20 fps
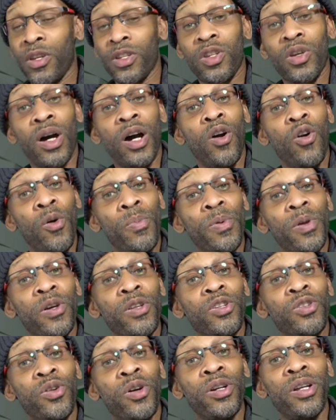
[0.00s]
So I hope you
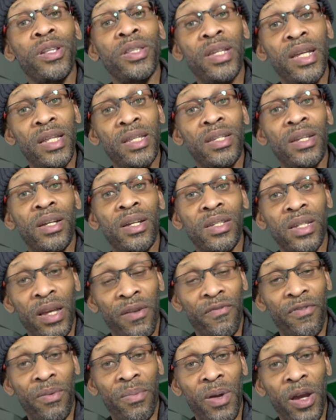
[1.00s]
enjoyed the details
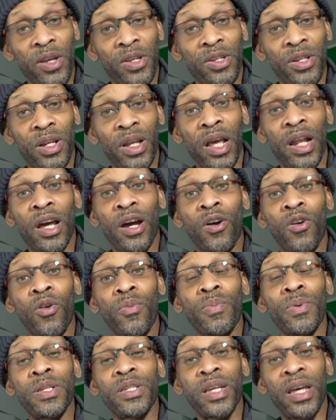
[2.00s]
information and I
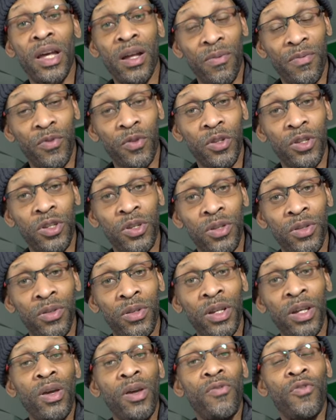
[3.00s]
hope it's helpful to
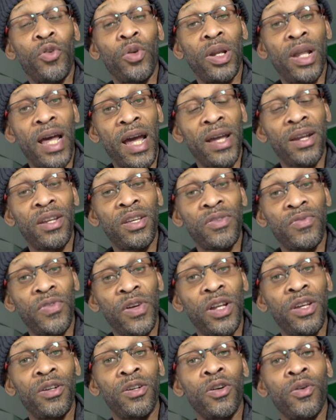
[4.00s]
you. If you like this
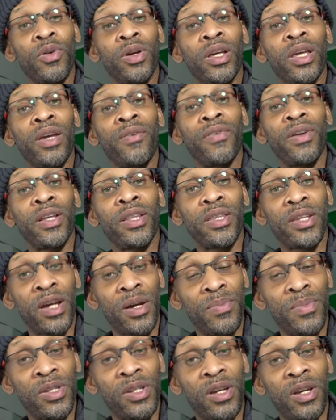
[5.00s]
video, go ahead and give it a
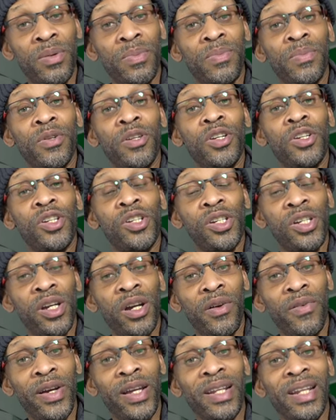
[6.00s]
thumbs up,
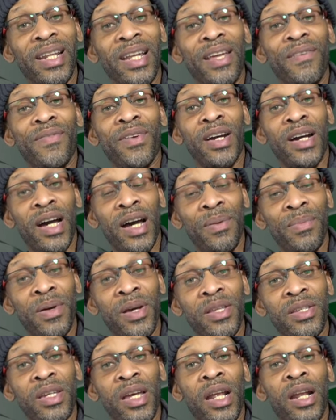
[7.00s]
share it, leave
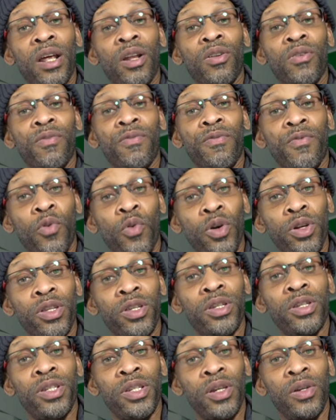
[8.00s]
comments, and I look forward
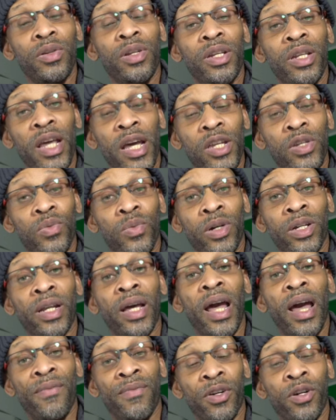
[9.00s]
to seeing you in the next one.
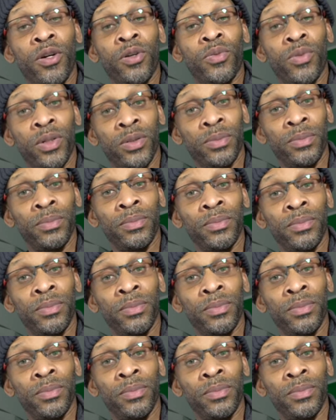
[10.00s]
Have a good one.